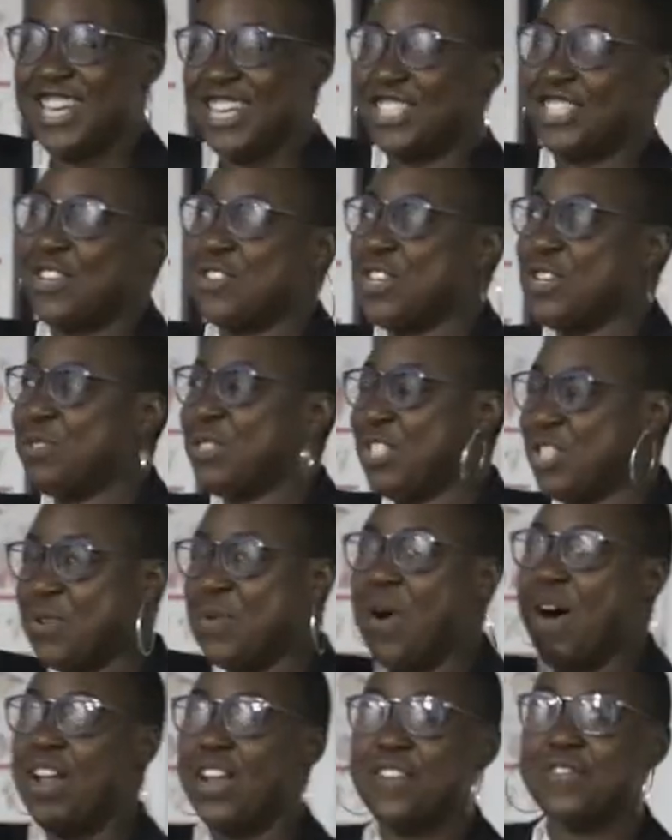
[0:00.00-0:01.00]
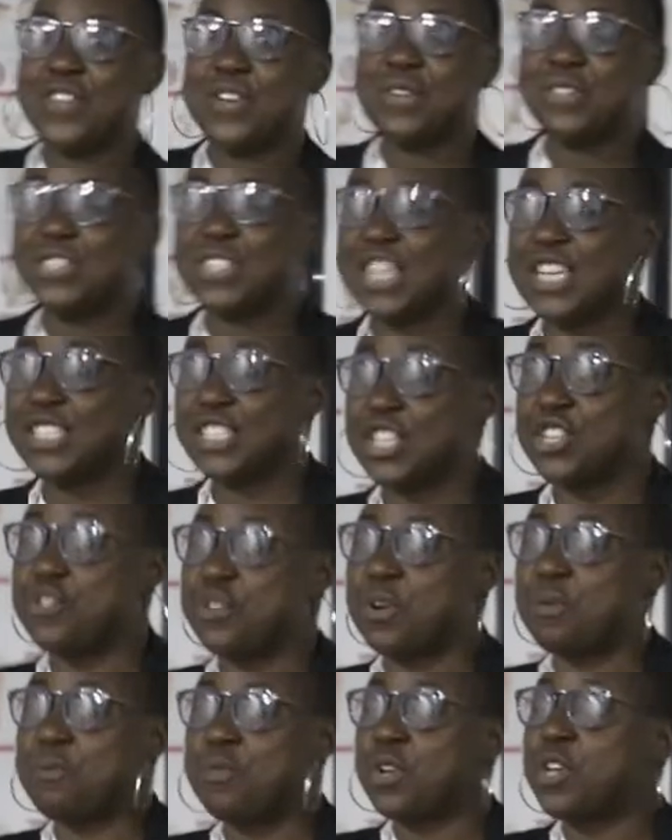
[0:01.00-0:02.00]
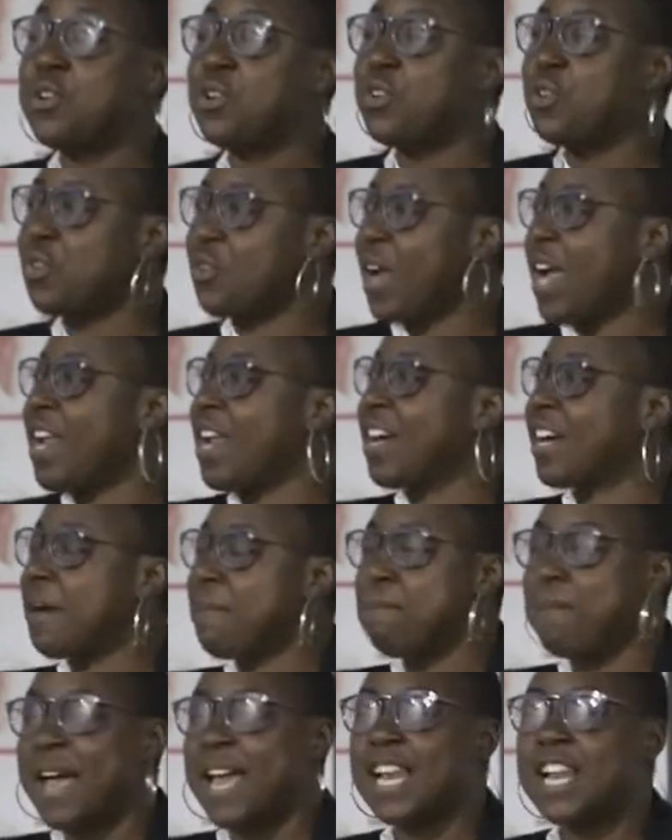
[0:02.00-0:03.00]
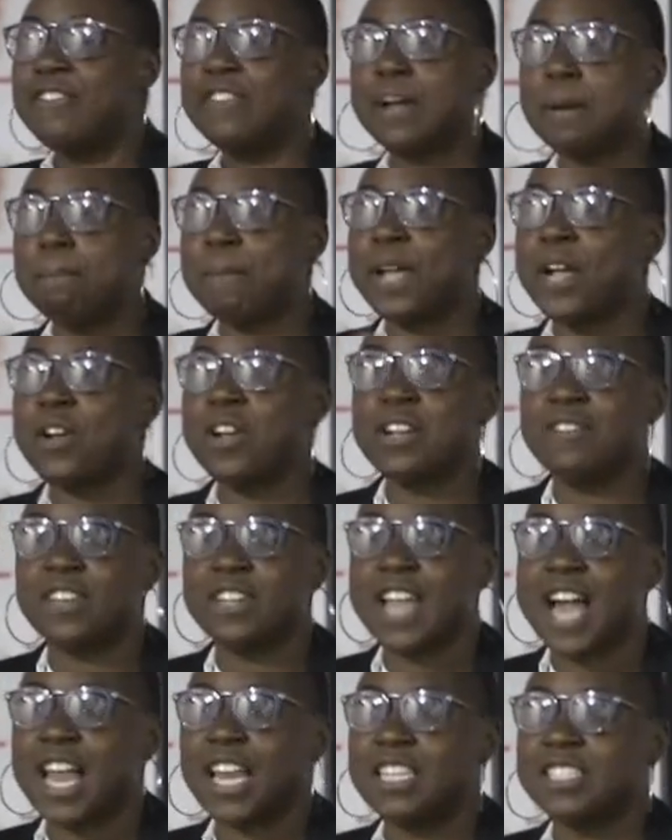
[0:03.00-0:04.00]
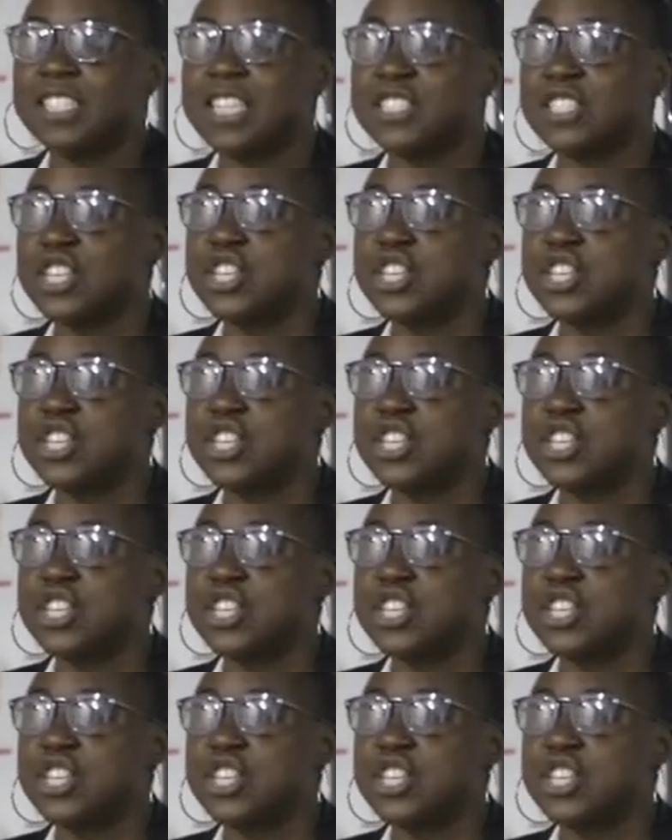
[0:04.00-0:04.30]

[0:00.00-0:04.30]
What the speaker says: So you do all of those things and you create a competitive and comparative analysis